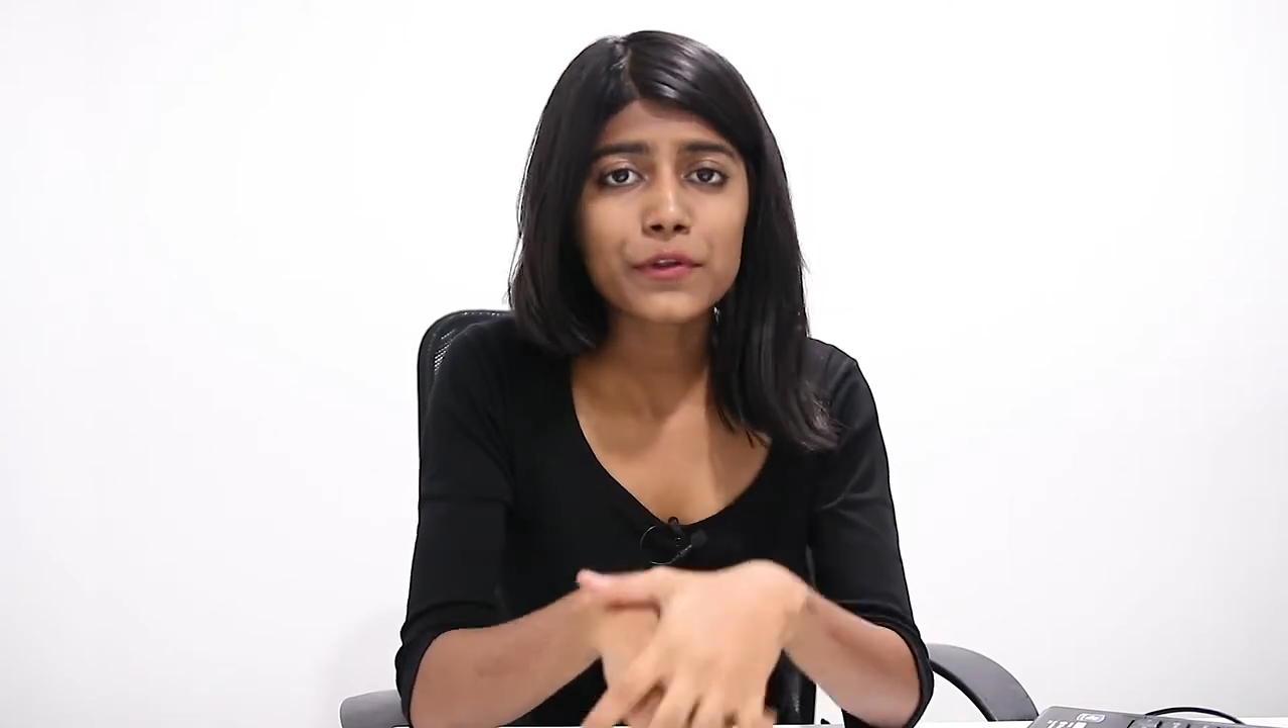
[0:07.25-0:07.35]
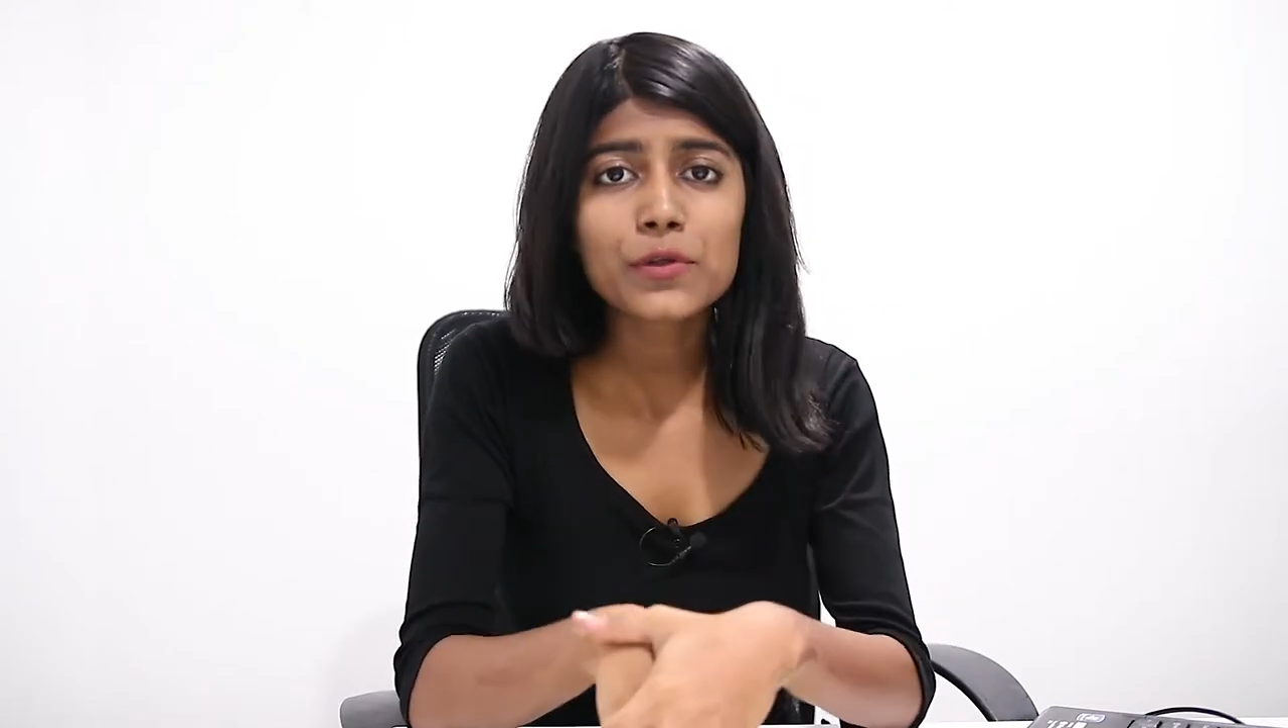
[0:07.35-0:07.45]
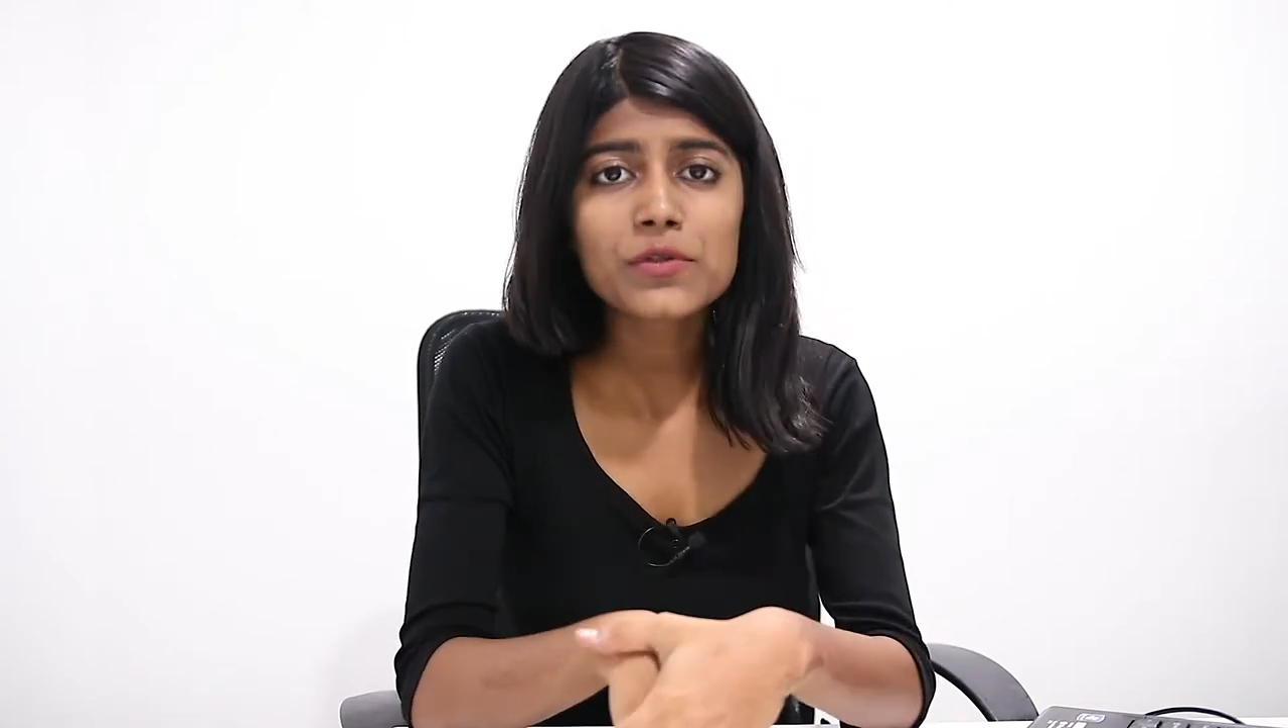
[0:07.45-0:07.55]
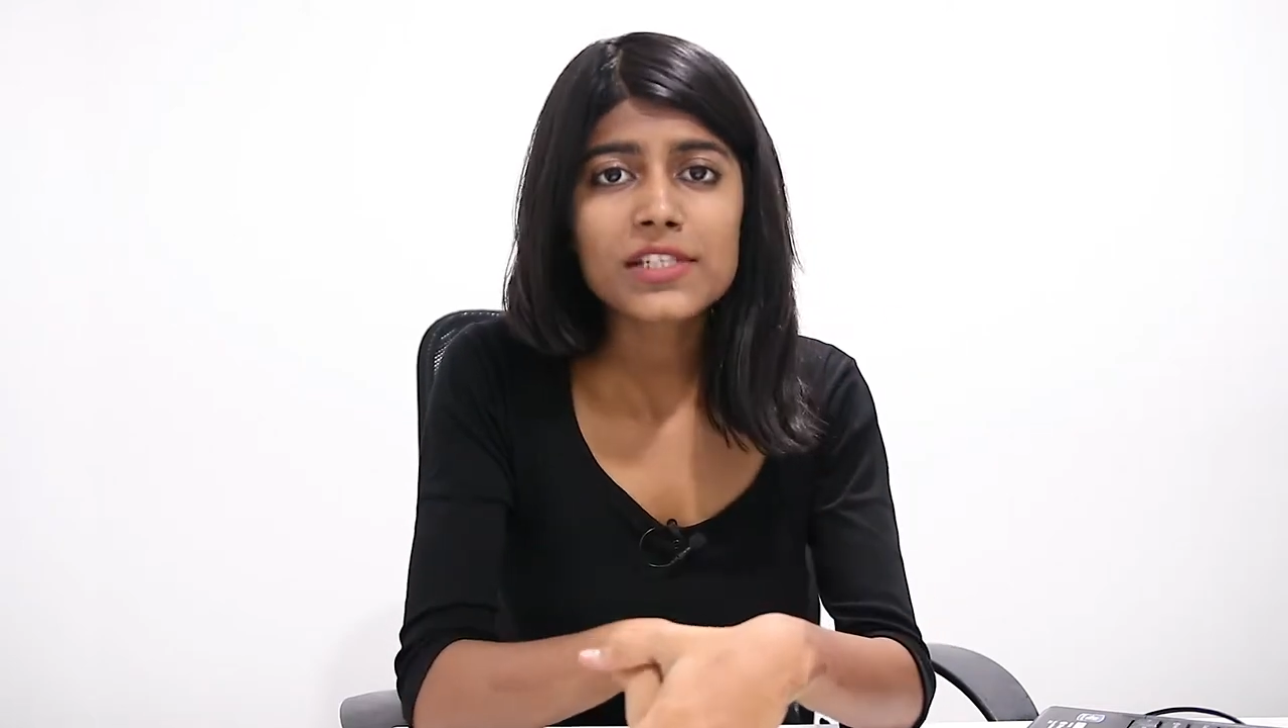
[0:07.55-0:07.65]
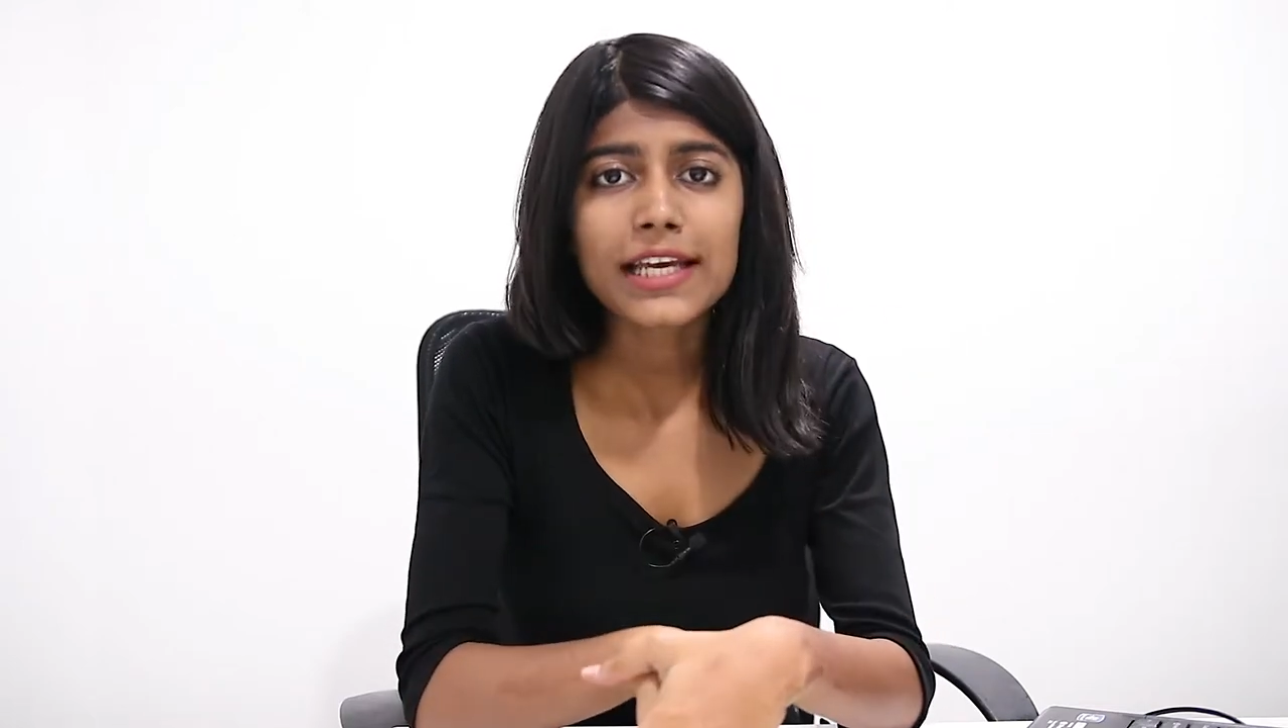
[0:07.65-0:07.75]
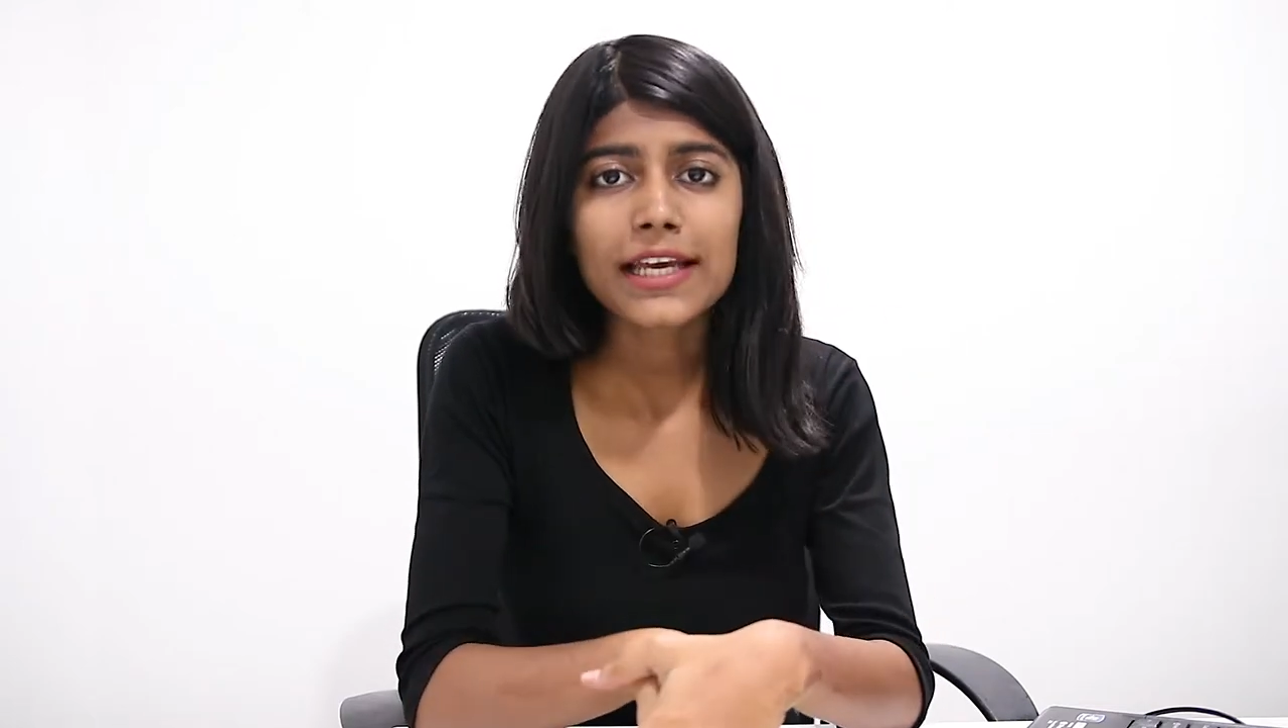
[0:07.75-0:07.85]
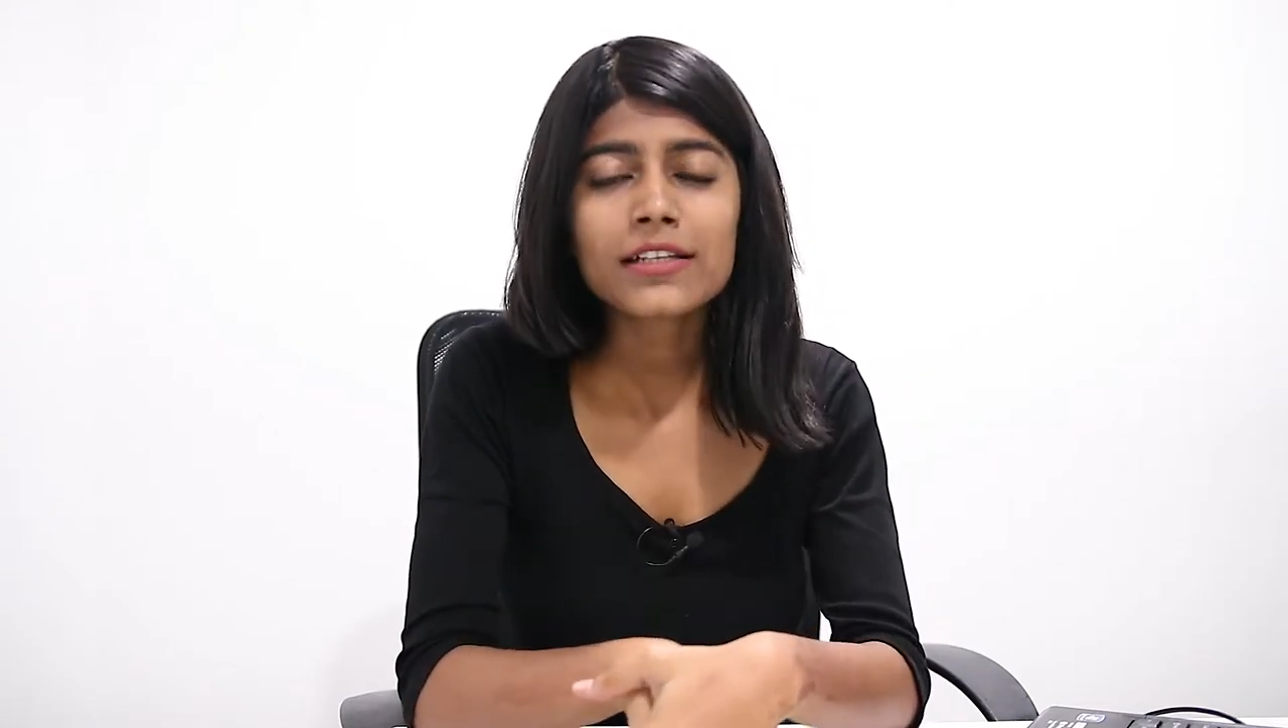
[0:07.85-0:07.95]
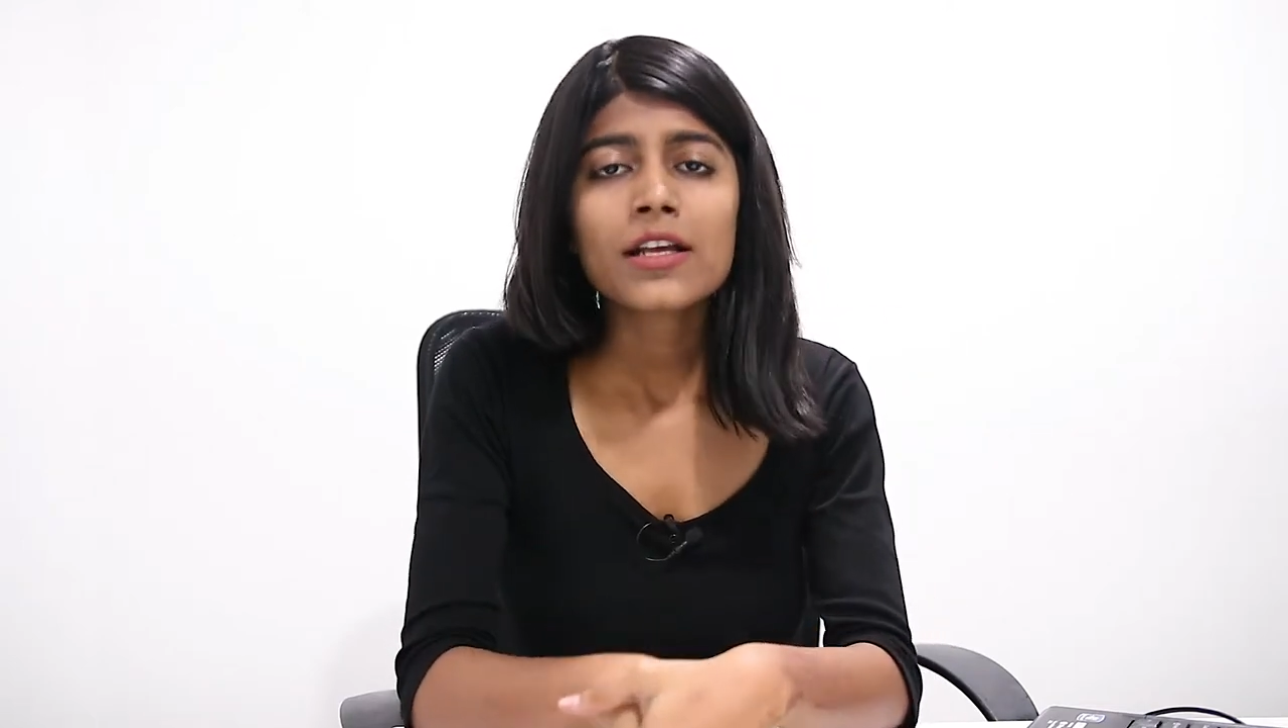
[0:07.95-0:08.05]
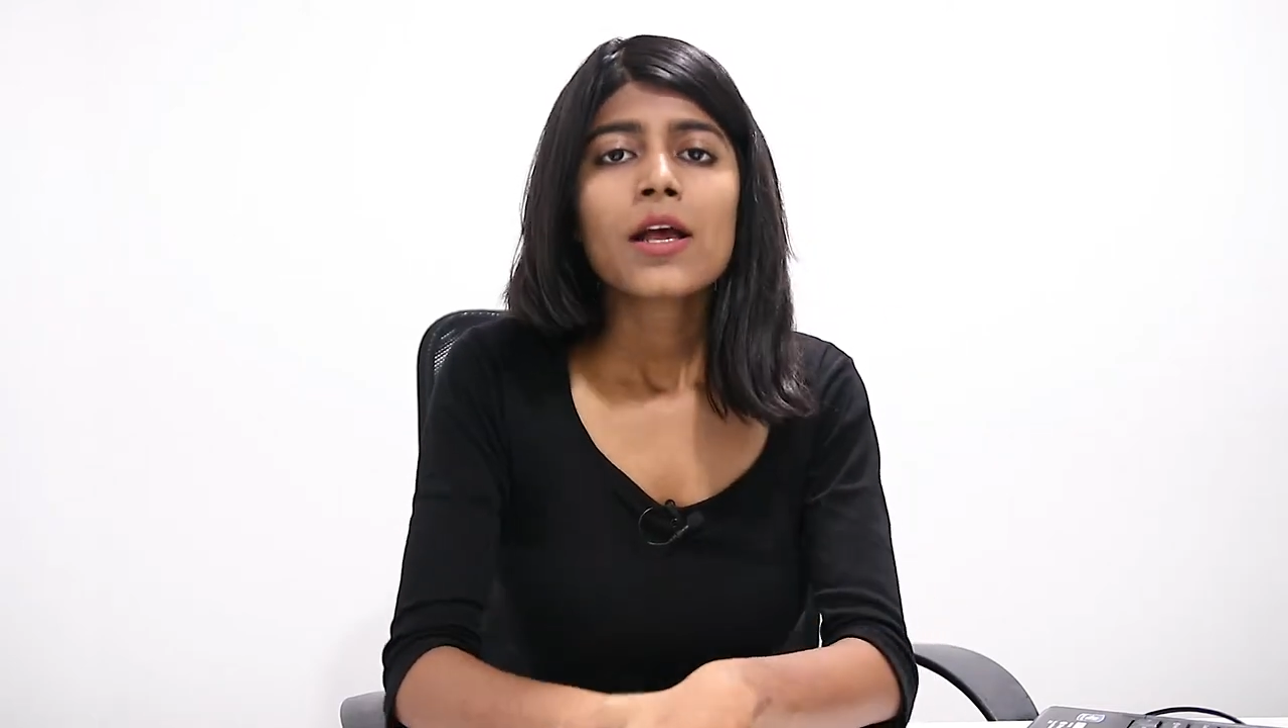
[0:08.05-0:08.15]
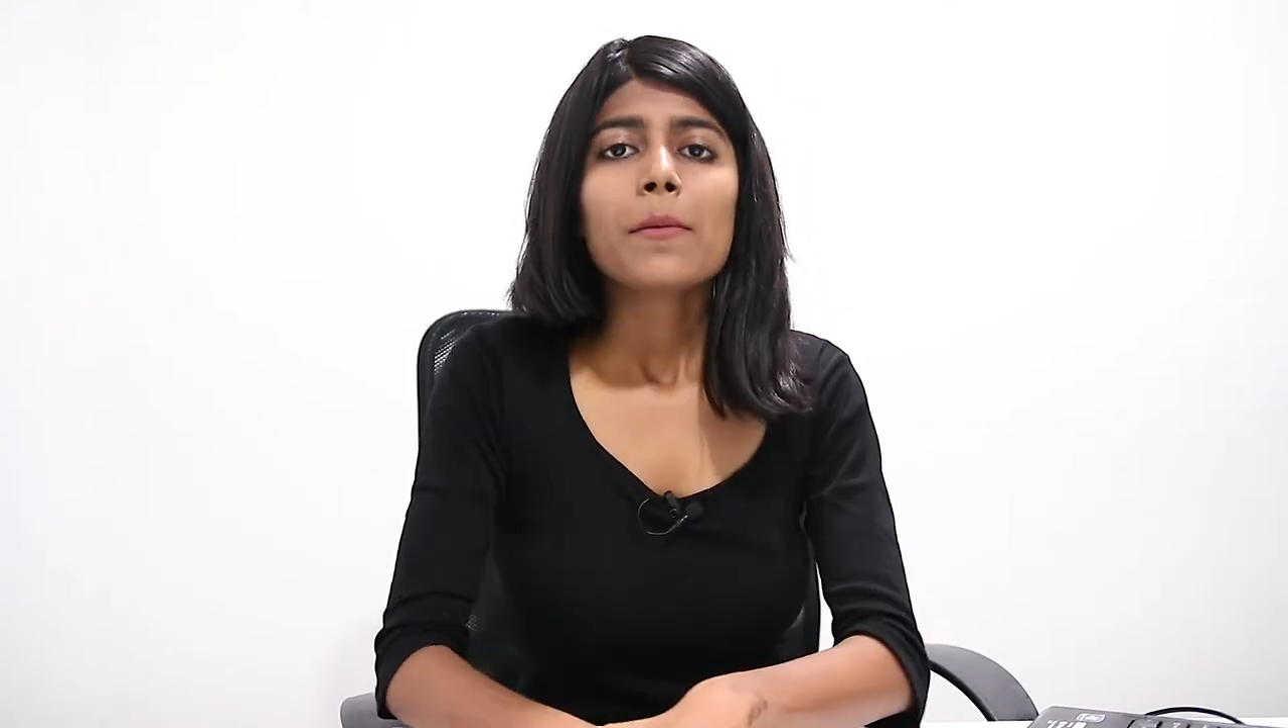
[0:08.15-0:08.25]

View 10